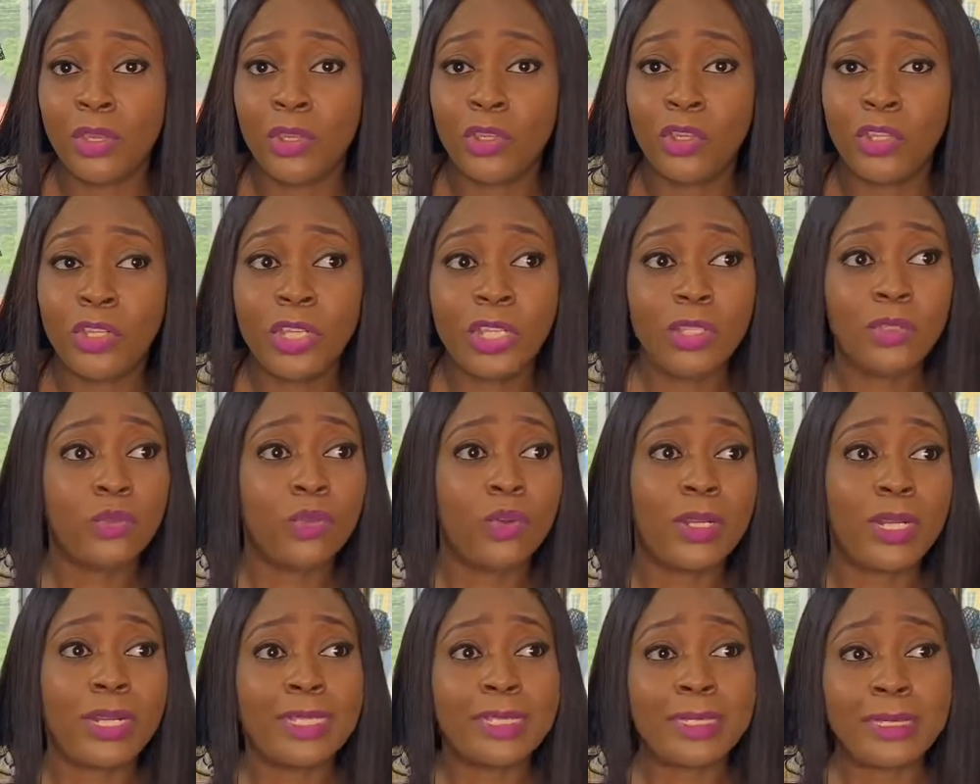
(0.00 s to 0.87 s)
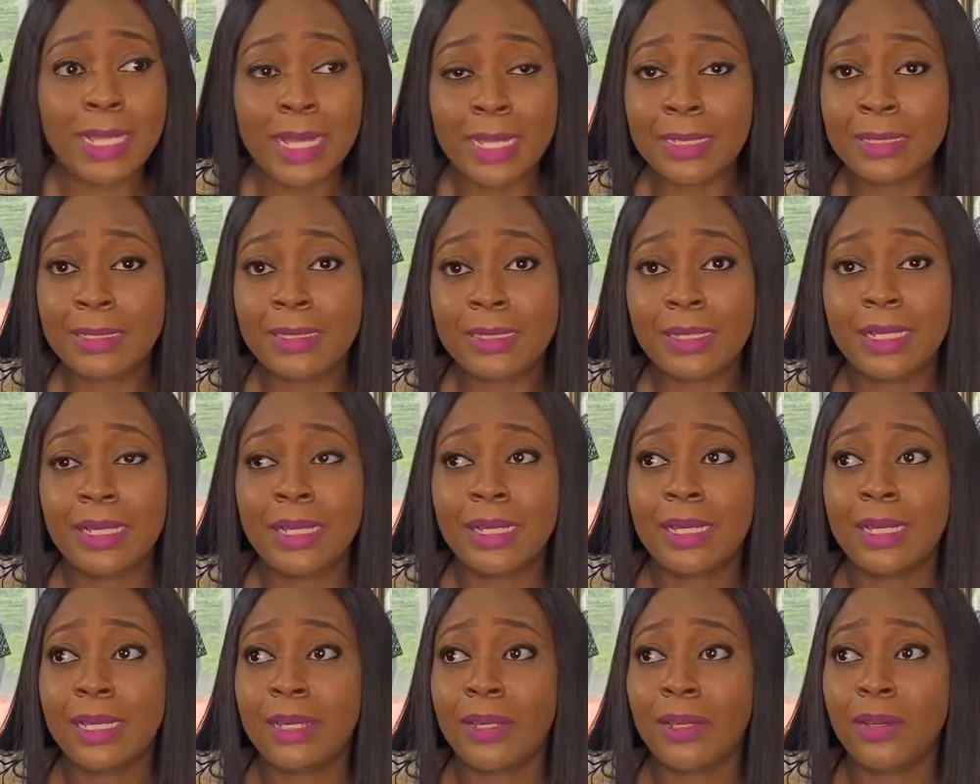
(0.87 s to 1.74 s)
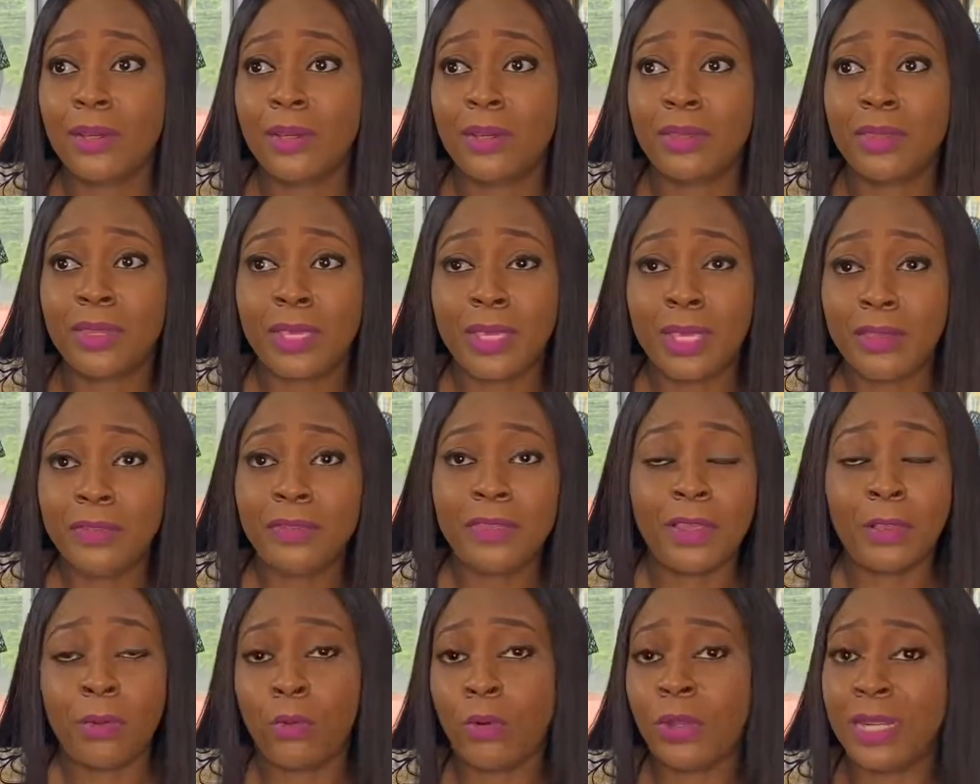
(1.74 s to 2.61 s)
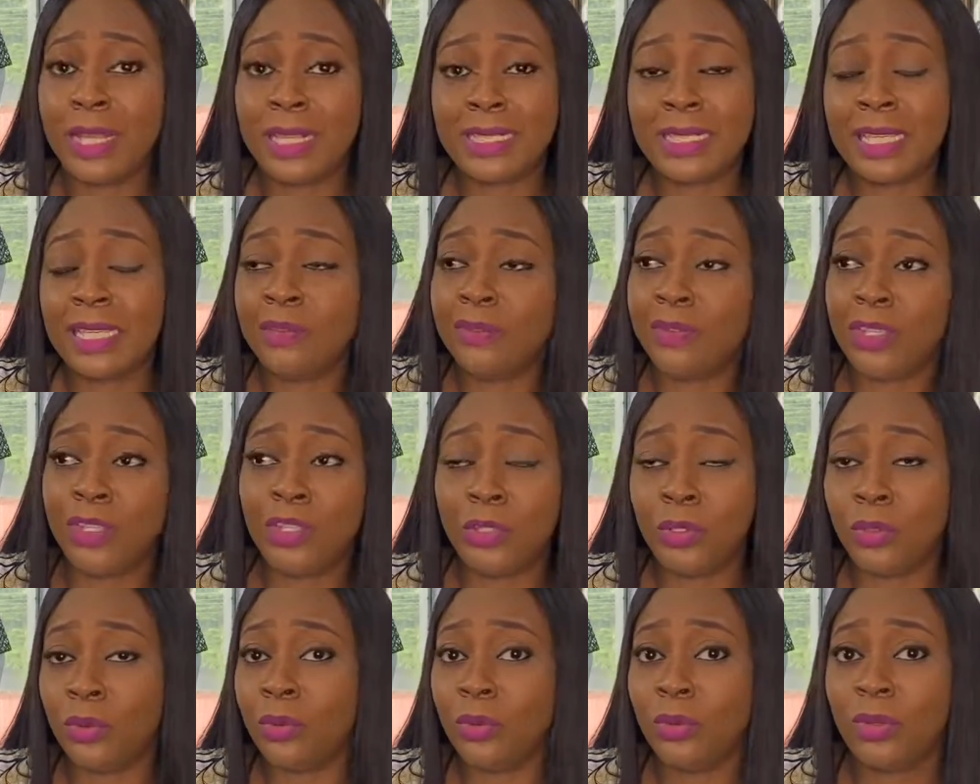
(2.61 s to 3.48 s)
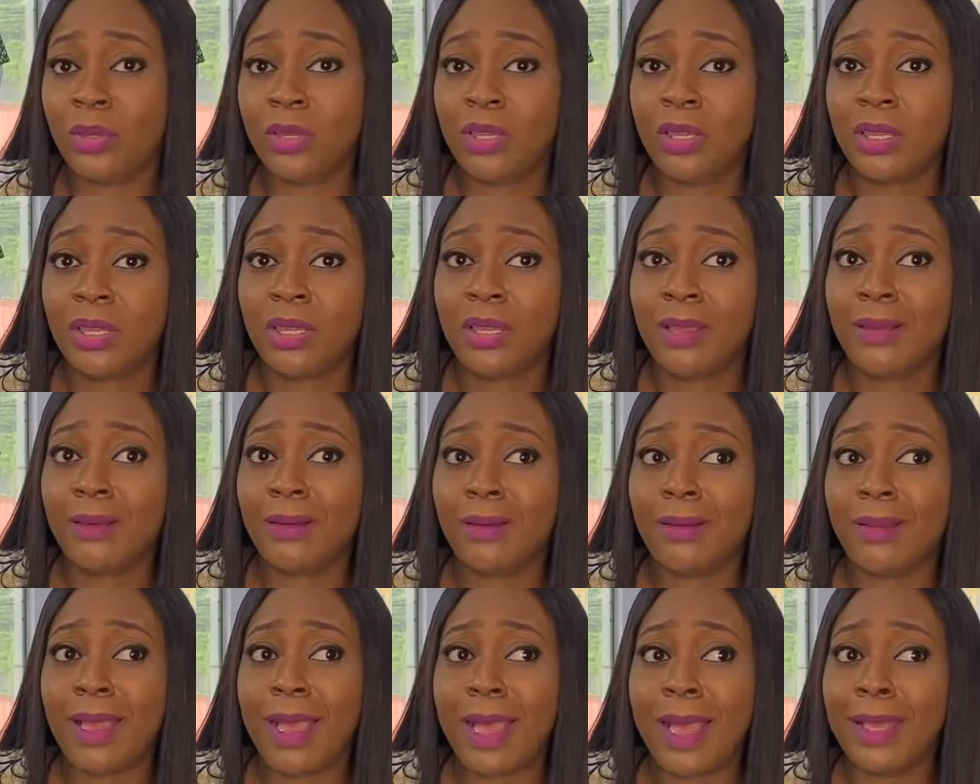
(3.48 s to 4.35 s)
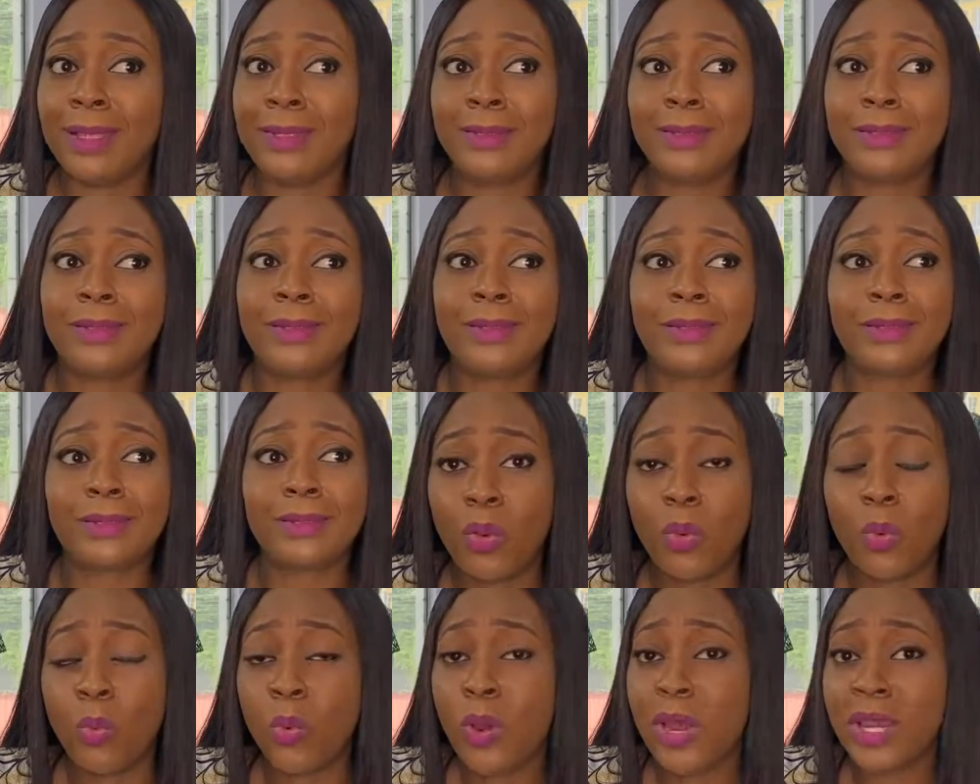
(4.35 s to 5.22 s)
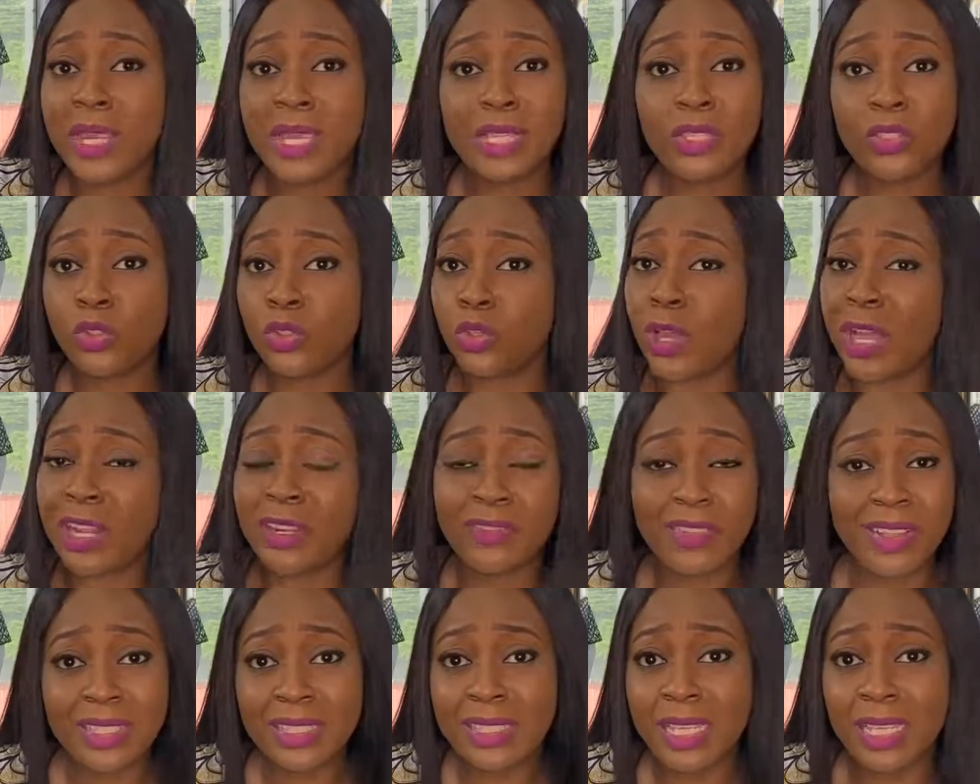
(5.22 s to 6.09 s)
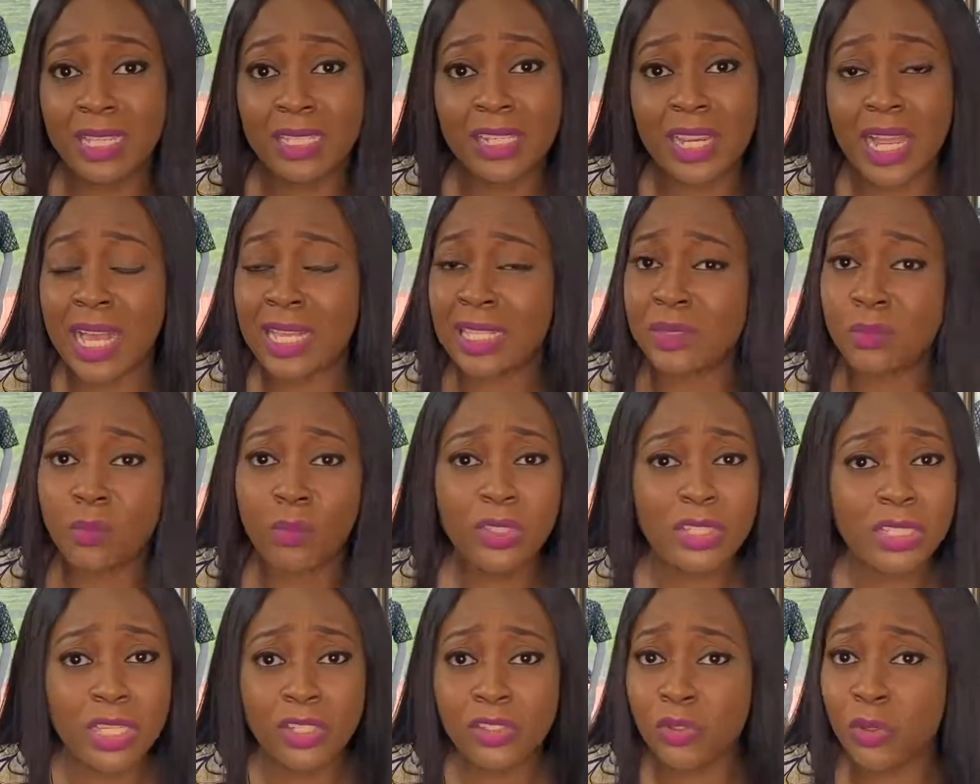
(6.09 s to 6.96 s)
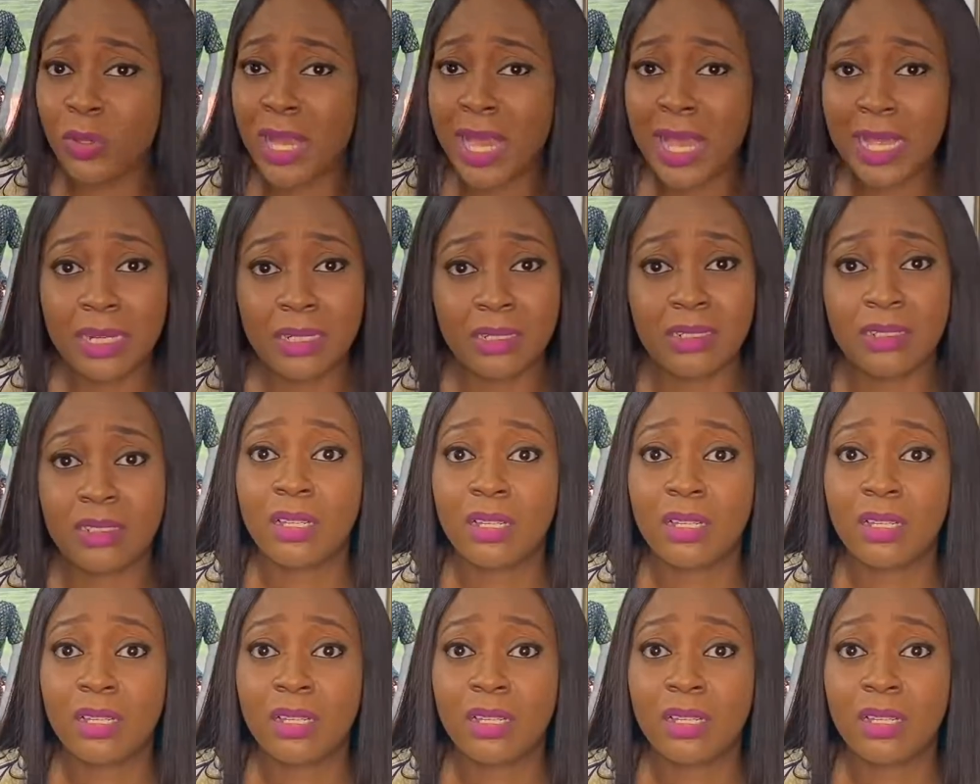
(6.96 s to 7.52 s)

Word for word: You need to understand the gift that God has given you and work it to your advantage as much as you can.